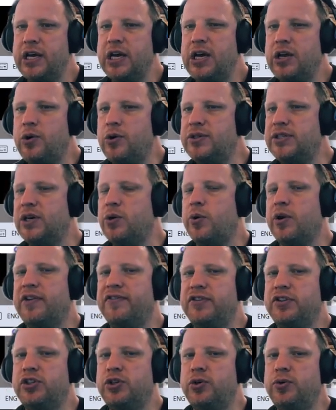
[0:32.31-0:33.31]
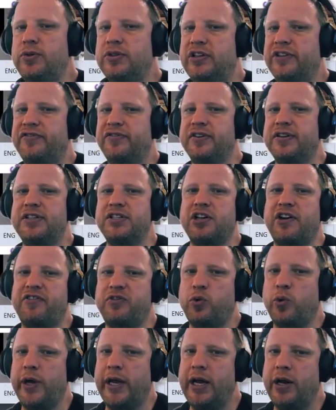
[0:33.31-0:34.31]
using one of two different
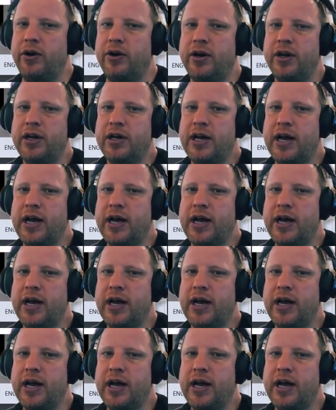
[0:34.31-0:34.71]
software